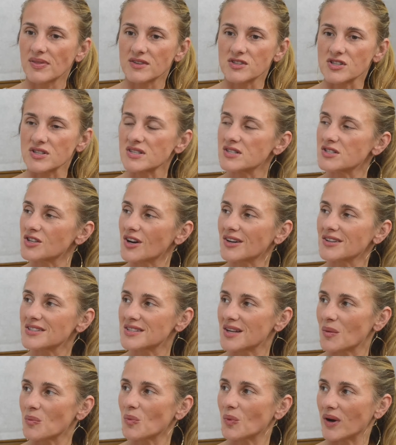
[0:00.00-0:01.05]
just start
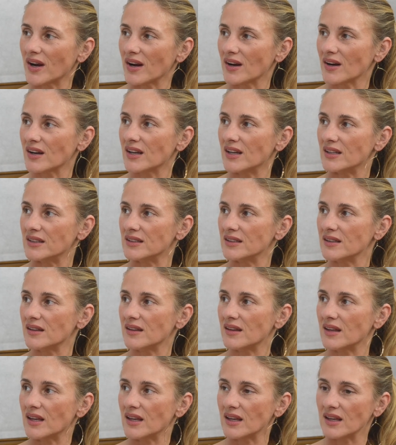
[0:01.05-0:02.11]
somewhere in
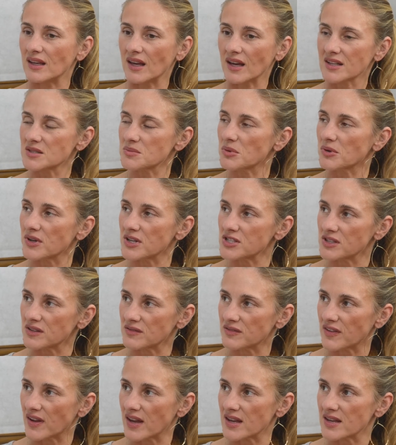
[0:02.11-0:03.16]
the exploration
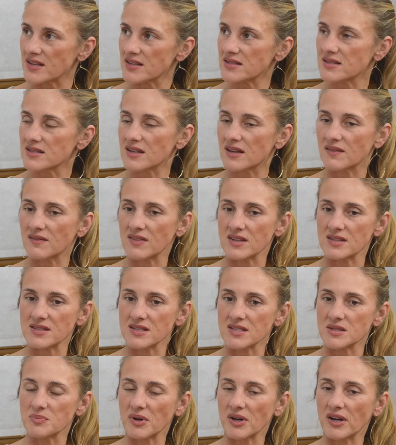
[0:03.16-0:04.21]
phase of this
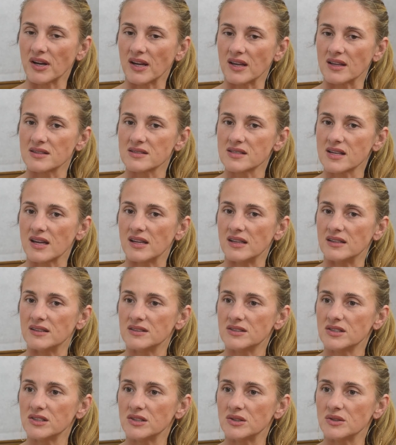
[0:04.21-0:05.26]
experience
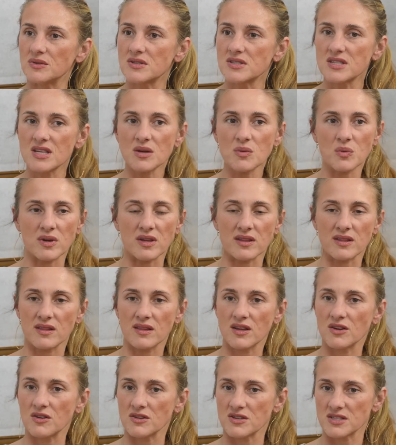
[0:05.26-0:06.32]
and to sit with
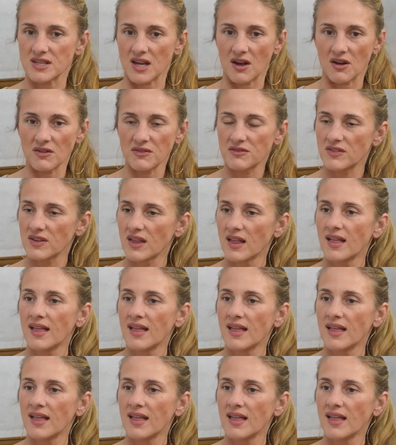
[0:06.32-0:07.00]
yourself